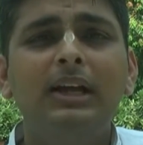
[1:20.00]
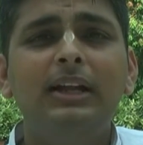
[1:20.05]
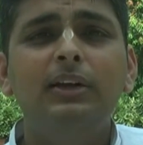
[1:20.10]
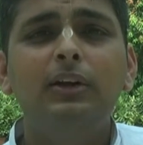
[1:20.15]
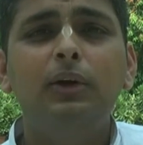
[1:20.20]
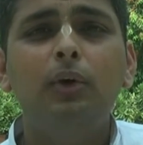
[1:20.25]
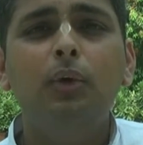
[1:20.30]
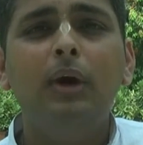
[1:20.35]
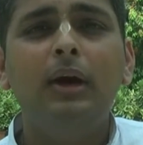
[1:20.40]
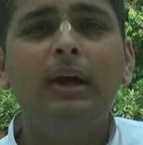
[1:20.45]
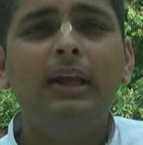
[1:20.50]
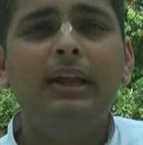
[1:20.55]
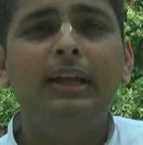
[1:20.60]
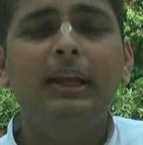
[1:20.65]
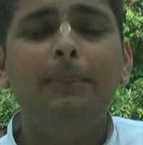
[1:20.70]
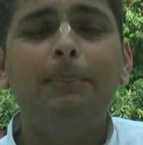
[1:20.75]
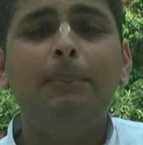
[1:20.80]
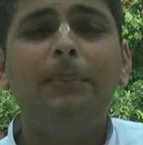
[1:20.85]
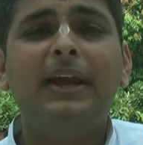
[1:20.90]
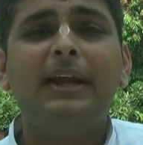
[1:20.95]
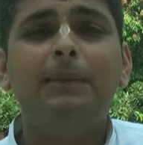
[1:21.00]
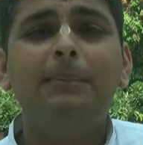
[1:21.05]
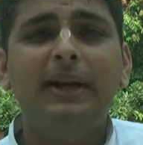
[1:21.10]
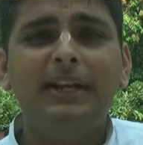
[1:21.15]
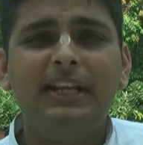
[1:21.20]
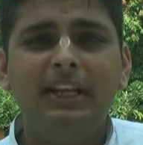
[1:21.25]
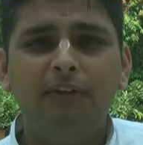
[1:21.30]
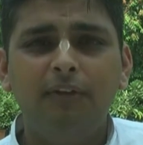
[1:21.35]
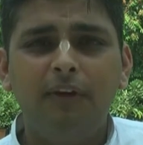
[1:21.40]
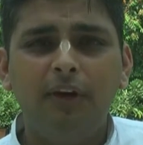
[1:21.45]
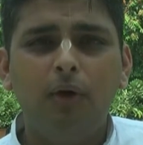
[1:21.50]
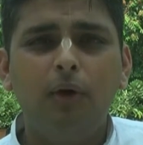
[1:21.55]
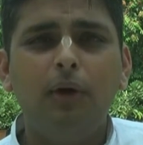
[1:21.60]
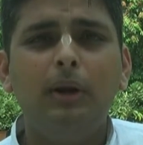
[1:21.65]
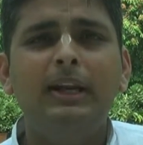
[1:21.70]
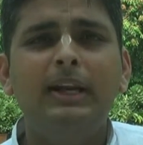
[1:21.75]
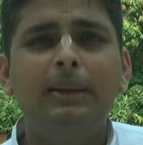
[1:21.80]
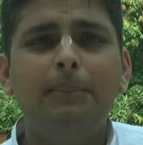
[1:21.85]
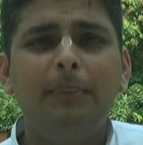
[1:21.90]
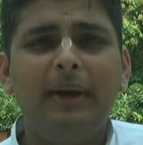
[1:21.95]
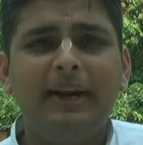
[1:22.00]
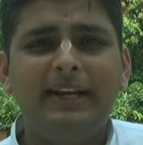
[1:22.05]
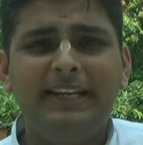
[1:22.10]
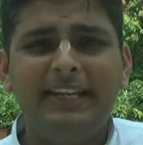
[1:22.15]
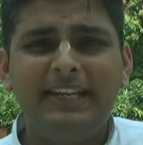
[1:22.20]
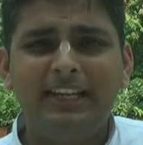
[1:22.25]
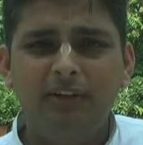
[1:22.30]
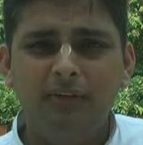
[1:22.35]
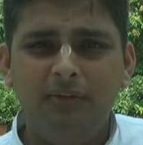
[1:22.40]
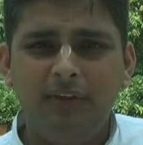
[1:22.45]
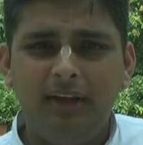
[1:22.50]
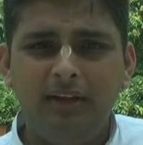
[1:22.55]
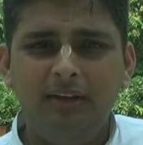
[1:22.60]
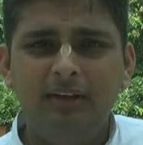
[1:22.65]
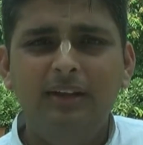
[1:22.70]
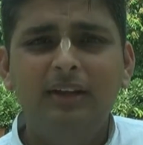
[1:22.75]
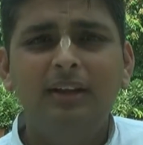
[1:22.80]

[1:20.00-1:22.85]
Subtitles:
do in a pragmatic way or in a practical way.